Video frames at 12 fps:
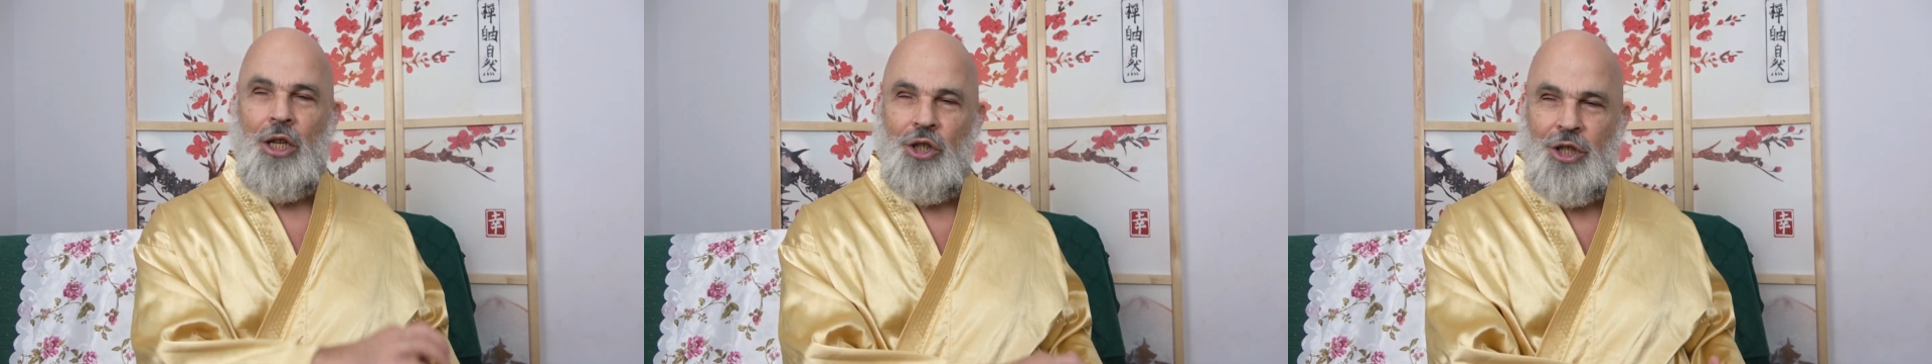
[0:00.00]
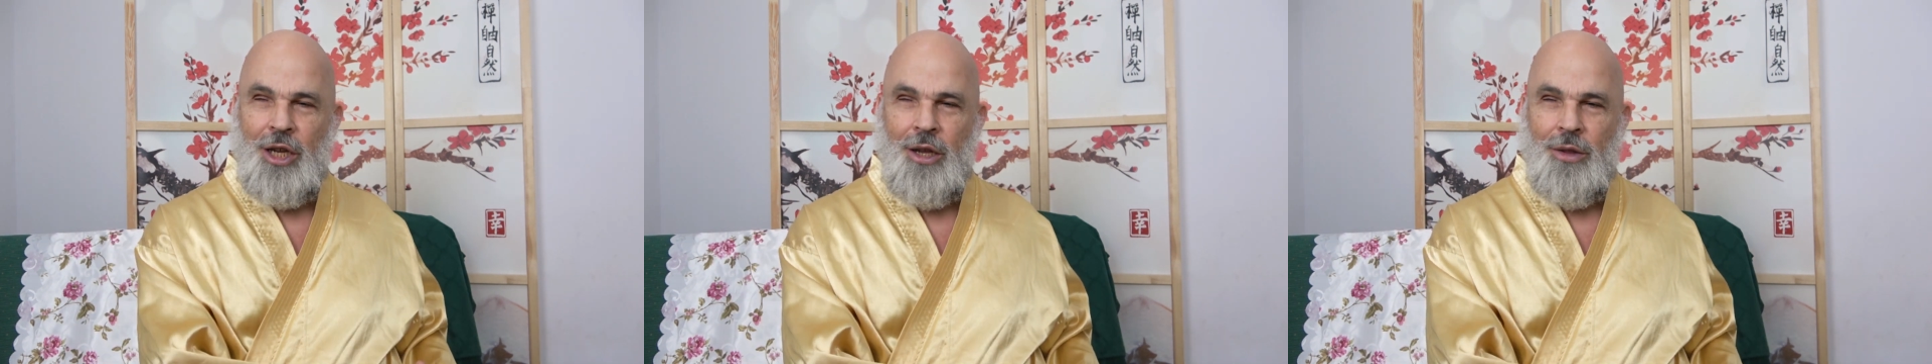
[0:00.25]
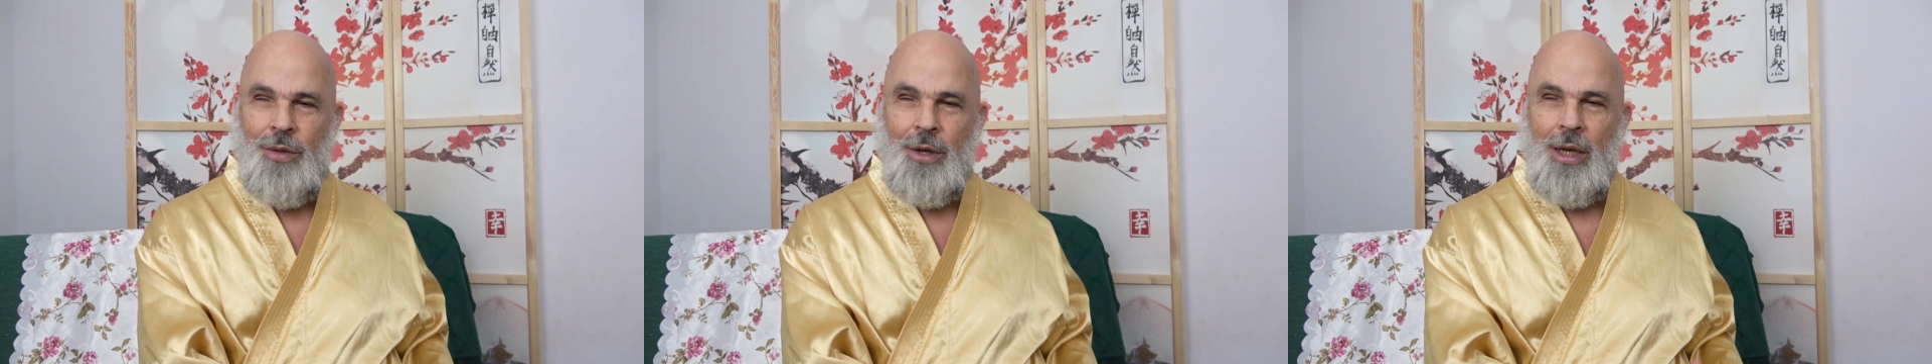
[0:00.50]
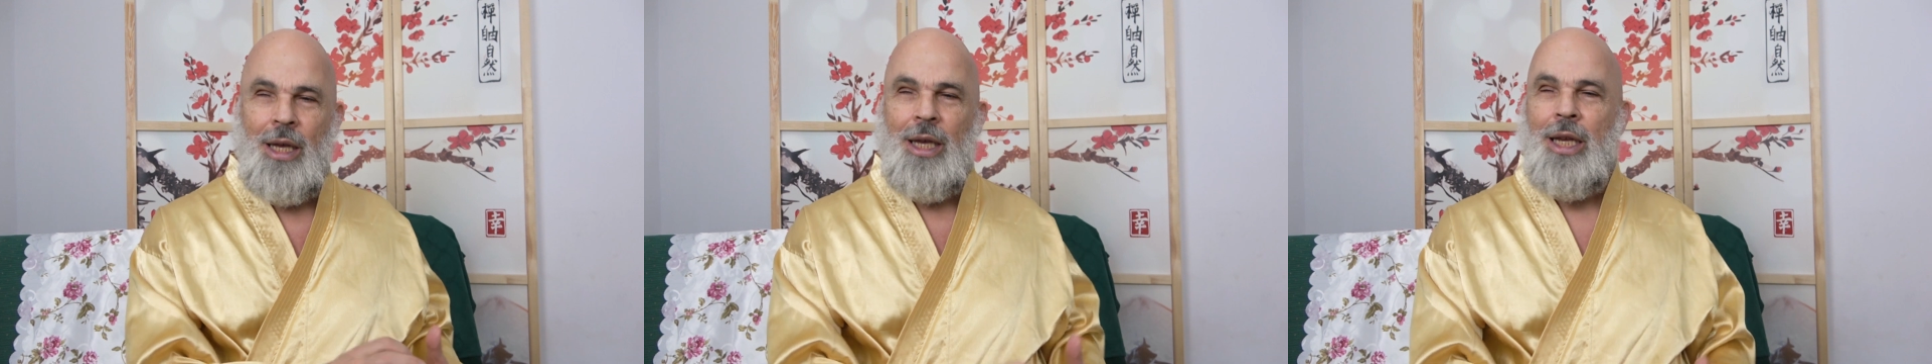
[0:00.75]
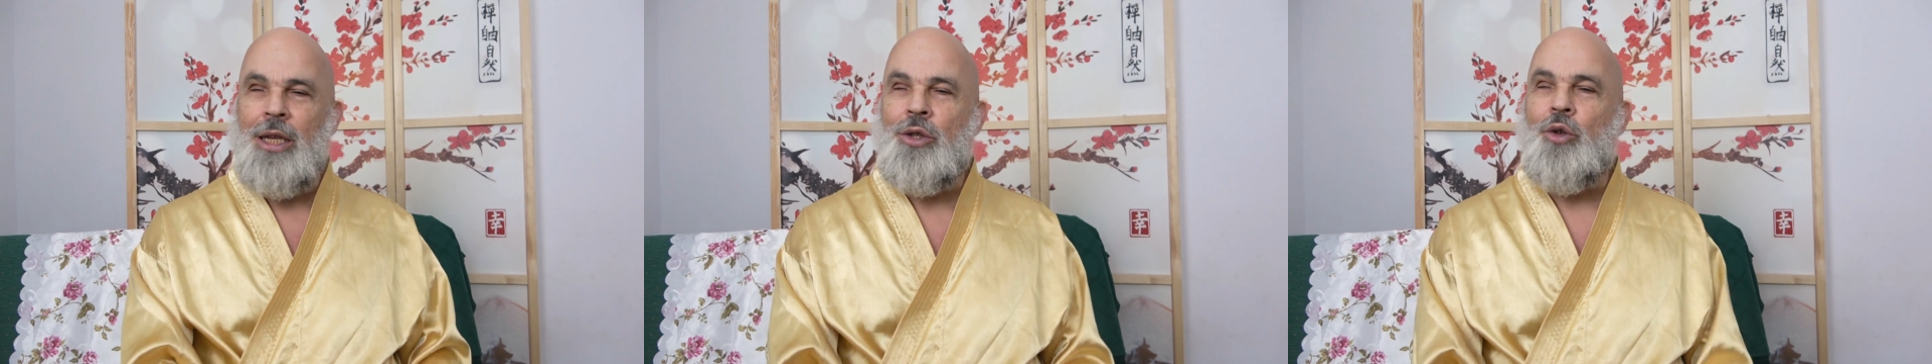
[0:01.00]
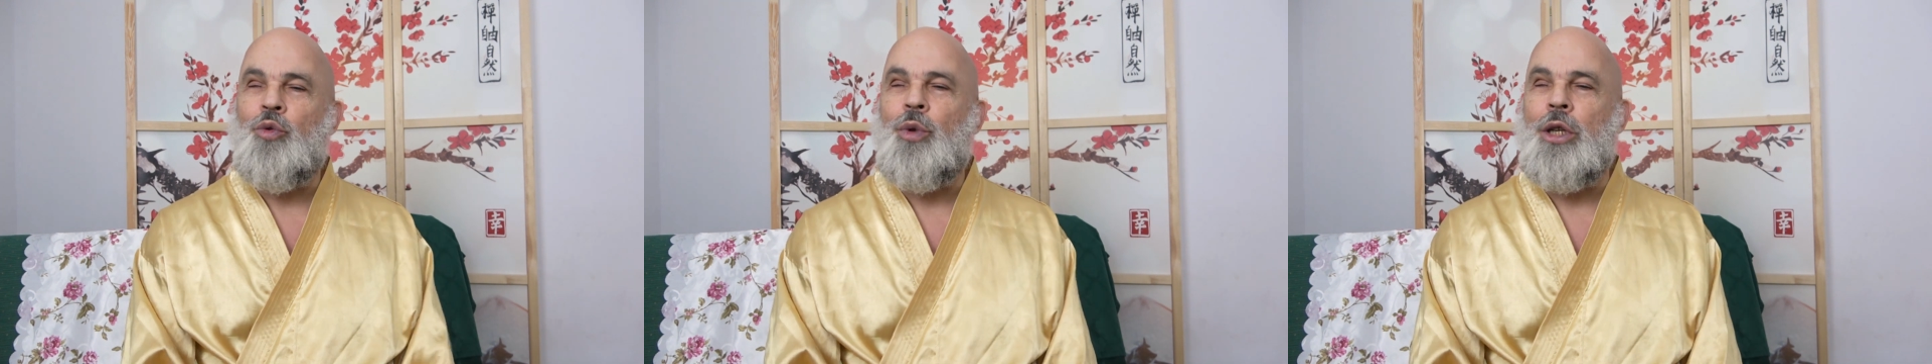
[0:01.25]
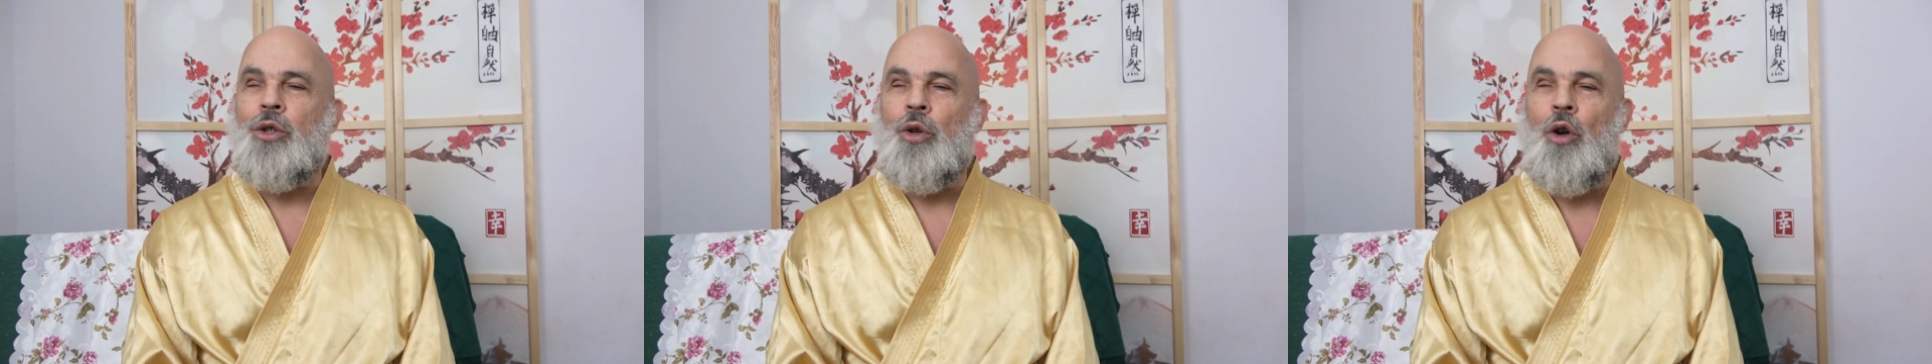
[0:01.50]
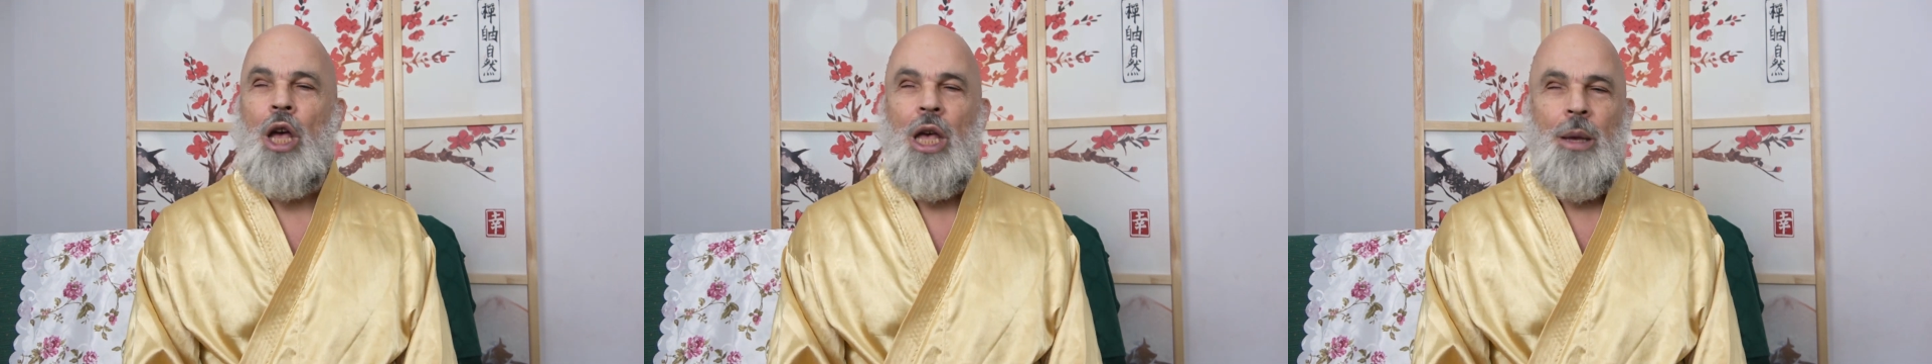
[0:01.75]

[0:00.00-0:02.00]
sheath is a treasure.